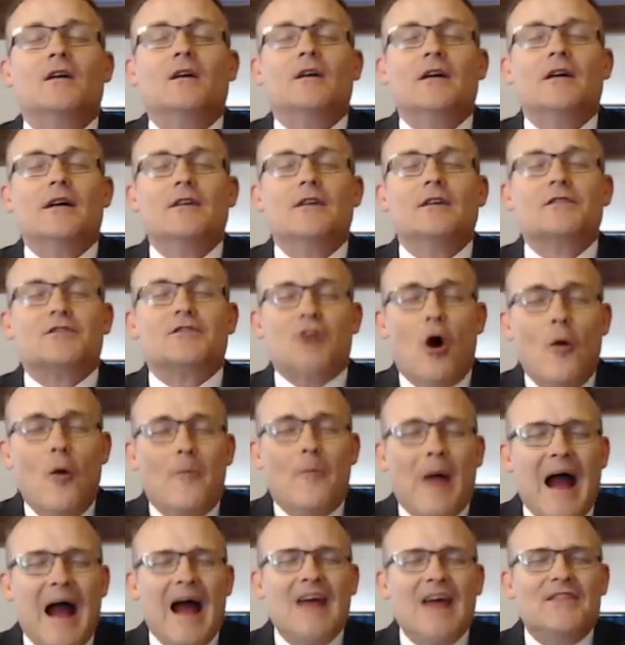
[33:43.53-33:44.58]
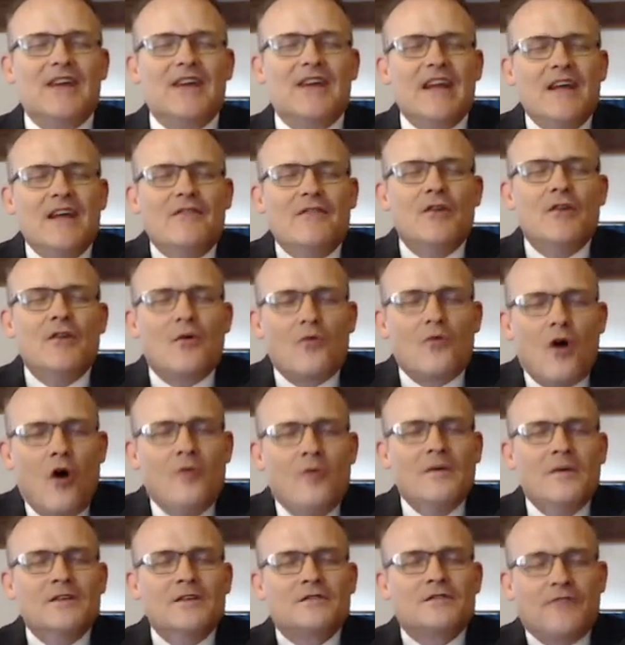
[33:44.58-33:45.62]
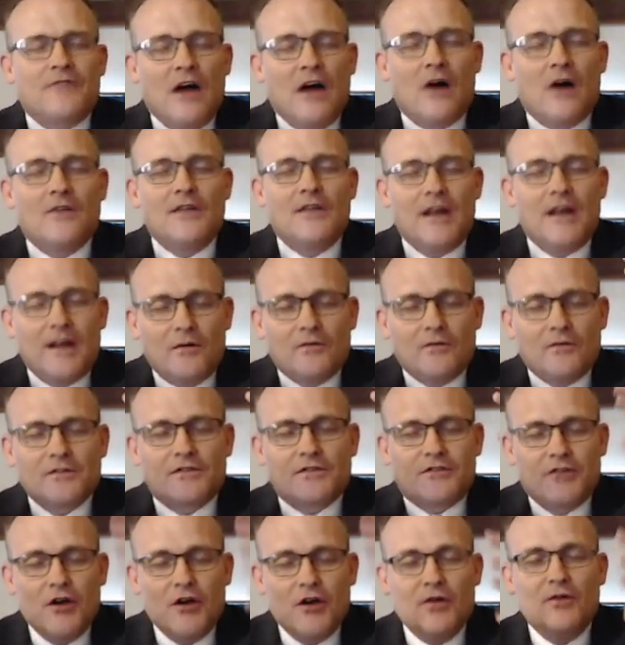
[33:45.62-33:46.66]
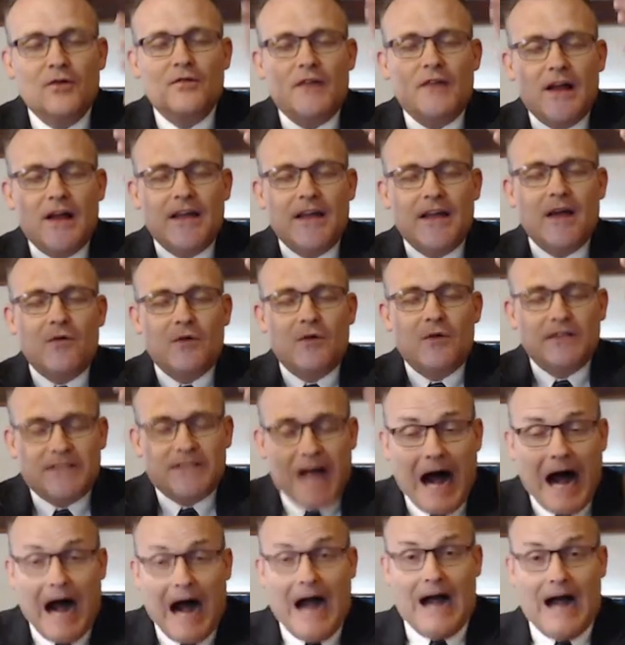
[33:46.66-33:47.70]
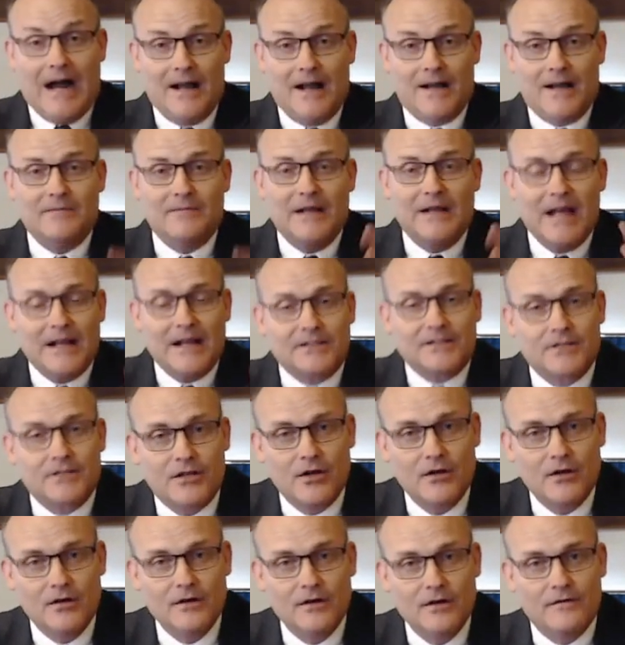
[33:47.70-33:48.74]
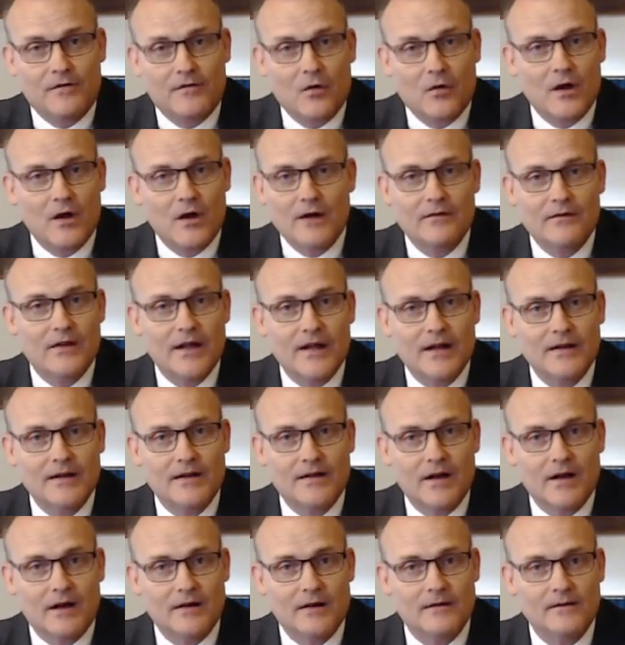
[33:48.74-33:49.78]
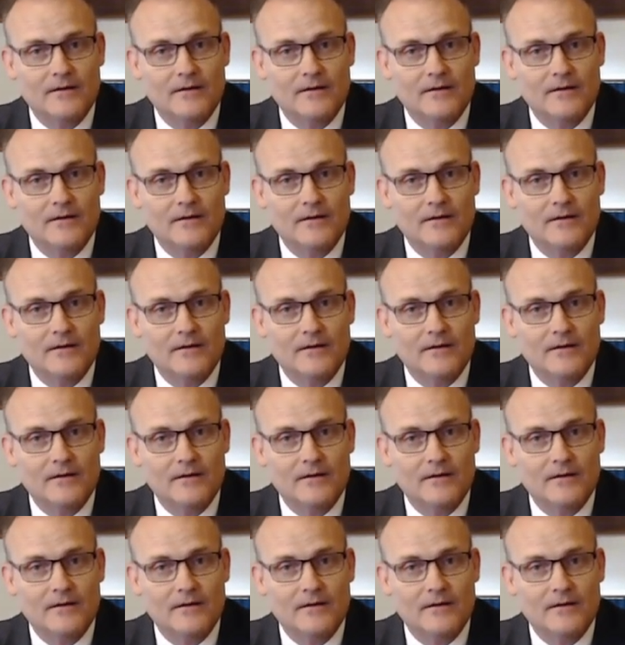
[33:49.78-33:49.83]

so bad that even the Romans felt that it was due that they would die and be executed for whatever they had done.